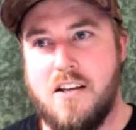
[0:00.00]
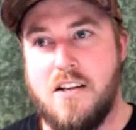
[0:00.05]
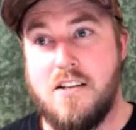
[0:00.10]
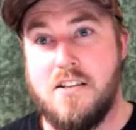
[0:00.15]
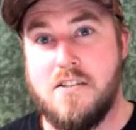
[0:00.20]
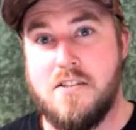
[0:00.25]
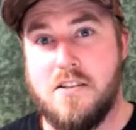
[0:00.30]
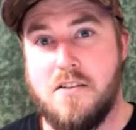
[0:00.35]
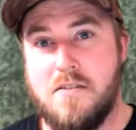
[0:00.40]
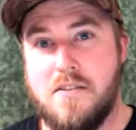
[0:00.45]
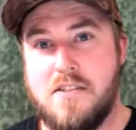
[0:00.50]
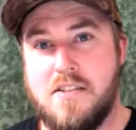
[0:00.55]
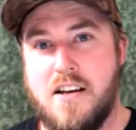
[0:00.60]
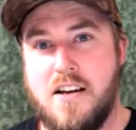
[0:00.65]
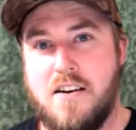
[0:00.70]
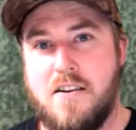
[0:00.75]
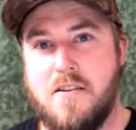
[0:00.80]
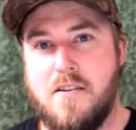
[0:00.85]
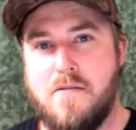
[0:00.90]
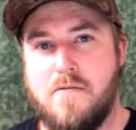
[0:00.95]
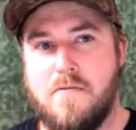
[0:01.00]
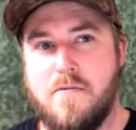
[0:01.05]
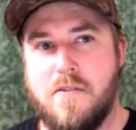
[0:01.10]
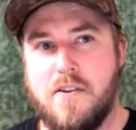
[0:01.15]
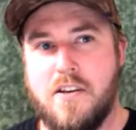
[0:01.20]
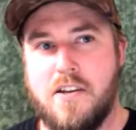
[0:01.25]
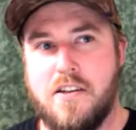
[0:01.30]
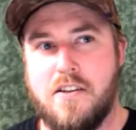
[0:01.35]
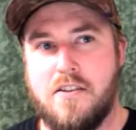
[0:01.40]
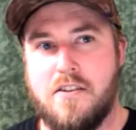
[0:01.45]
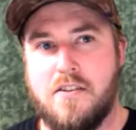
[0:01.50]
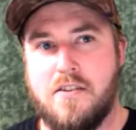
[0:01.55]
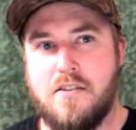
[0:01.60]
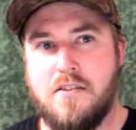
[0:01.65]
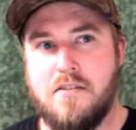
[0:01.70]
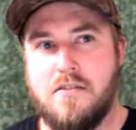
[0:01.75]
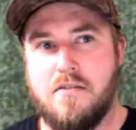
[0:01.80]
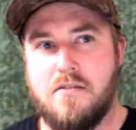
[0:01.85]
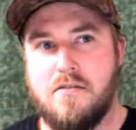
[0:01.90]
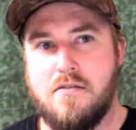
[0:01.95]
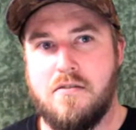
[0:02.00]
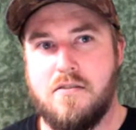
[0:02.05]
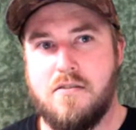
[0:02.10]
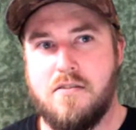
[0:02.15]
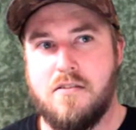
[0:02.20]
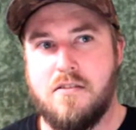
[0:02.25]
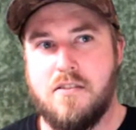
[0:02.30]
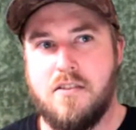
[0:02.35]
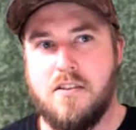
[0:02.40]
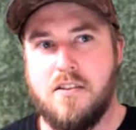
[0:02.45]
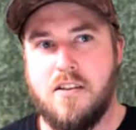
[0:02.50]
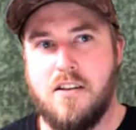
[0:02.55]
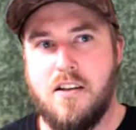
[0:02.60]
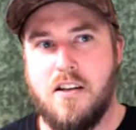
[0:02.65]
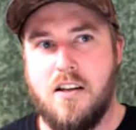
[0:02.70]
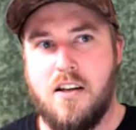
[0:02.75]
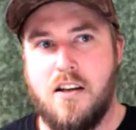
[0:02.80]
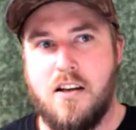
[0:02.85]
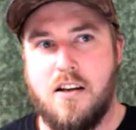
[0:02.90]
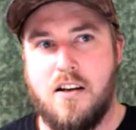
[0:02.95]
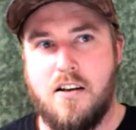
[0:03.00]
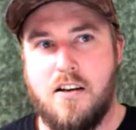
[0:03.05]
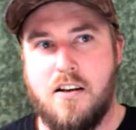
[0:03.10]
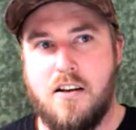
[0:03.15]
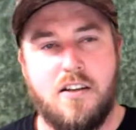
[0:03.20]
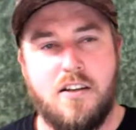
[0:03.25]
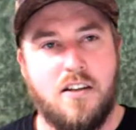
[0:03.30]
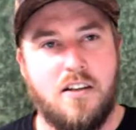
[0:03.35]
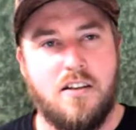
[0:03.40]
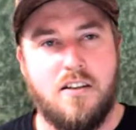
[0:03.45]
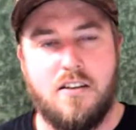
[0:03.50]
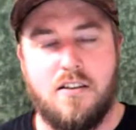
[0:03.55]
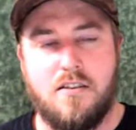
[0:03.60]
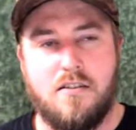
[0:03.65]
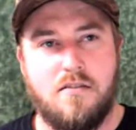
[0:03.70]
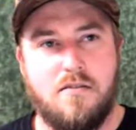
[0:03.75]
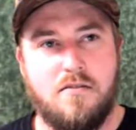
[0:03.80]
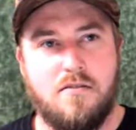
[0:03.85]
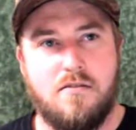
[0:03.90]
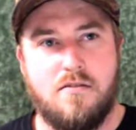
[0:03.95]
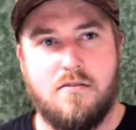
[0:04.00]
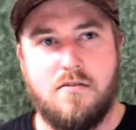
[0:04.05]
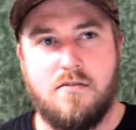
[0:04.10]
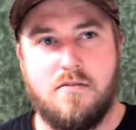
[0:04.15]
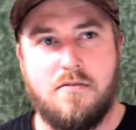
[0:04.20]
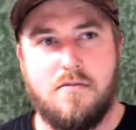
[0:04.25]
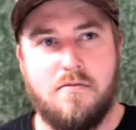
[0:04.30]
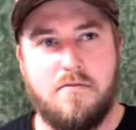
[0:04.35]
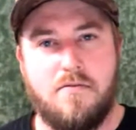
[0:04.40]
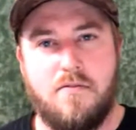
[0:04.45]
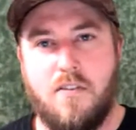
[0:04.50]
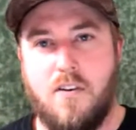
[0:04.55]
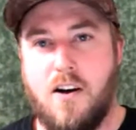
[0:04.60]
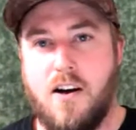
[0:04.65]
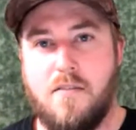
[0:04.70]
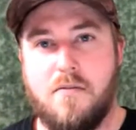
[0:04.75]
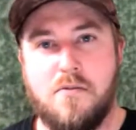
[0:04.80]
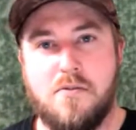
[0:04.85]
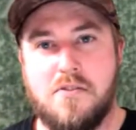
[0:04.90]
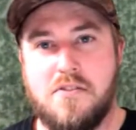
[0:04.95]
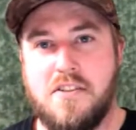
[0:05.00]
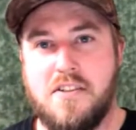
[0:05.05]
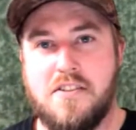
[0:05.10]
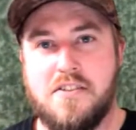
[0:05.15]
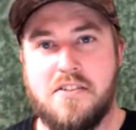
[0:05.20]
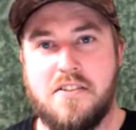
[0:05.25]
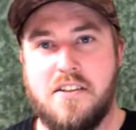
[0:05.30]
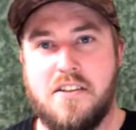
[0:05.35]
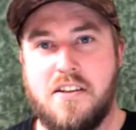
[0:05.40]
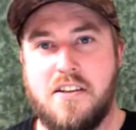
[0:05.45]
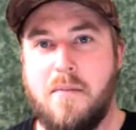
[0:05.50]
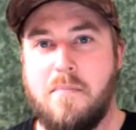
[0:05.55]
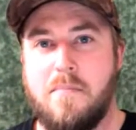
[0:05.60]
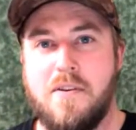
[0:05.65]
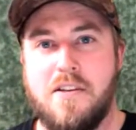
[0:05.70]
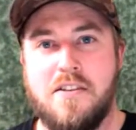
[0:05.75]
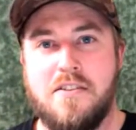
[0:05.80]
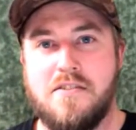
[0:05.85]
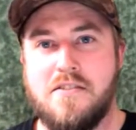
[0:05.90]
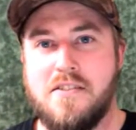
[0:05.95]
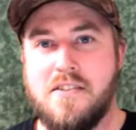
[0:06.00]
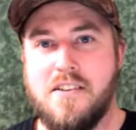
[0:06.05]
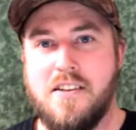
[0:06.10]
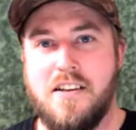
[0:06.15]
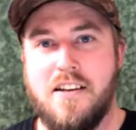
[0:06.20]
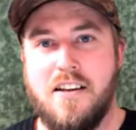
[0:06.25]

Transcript: So we started off with, I think, 5 or 6 guppies,